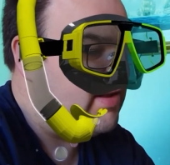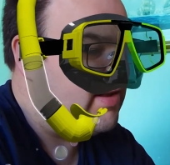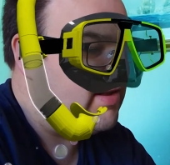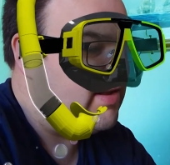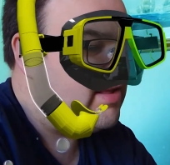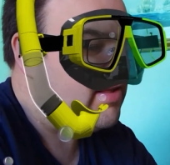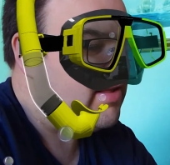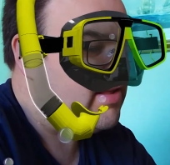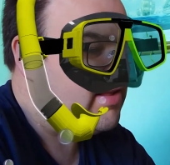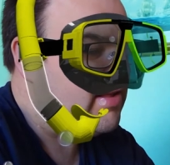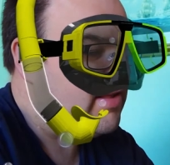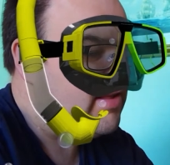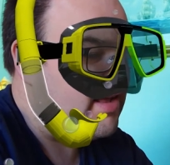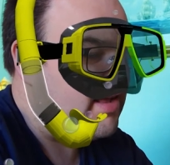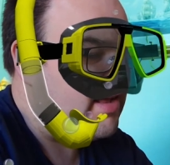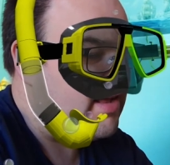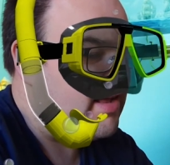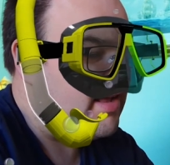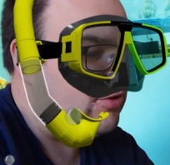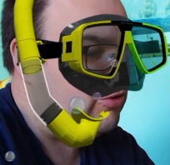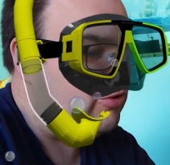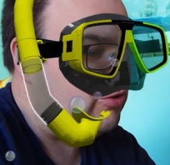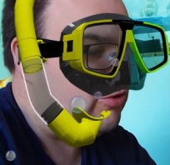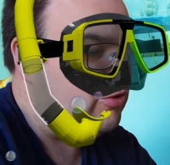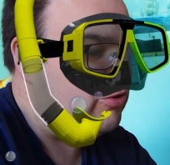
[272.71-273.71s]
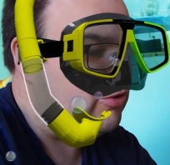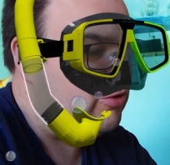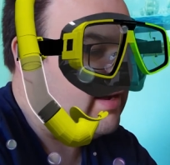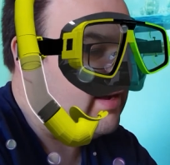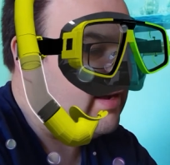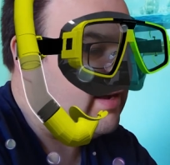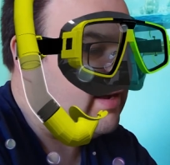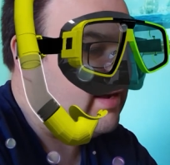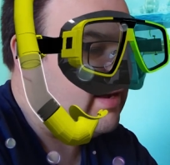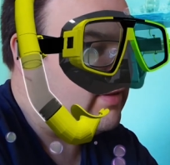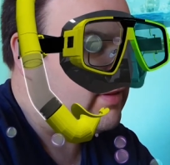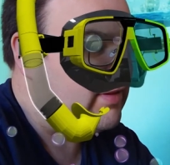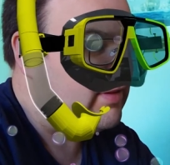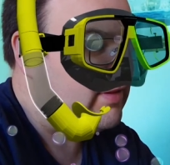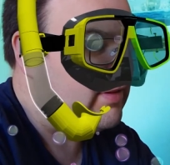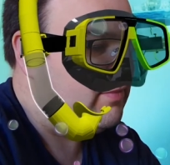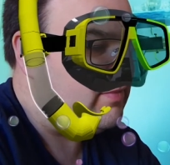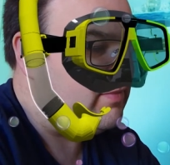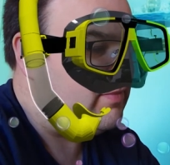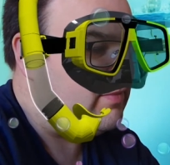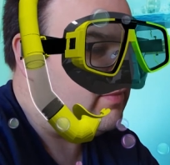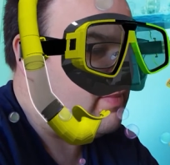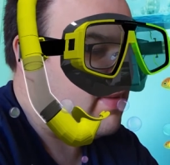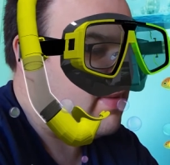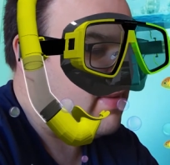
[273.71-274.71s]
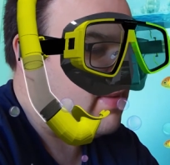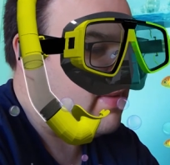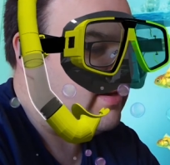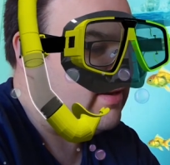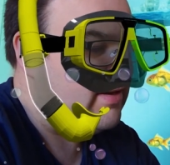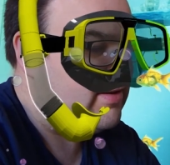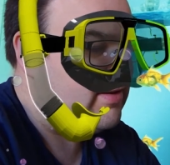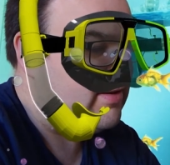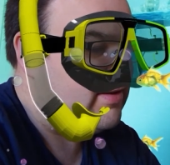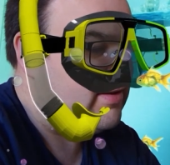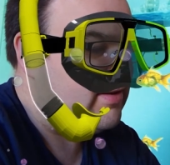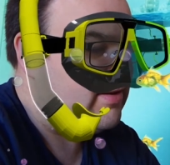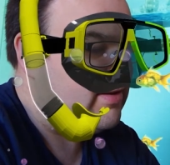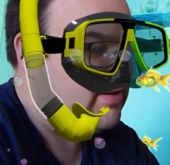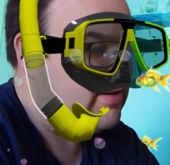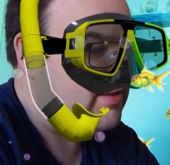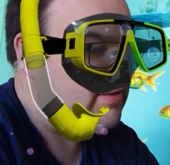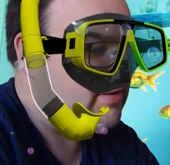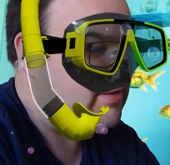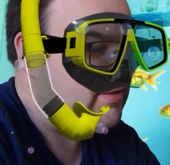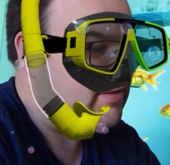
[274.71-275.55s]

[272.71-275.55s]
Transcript: Stella growled at them and bared her teeth,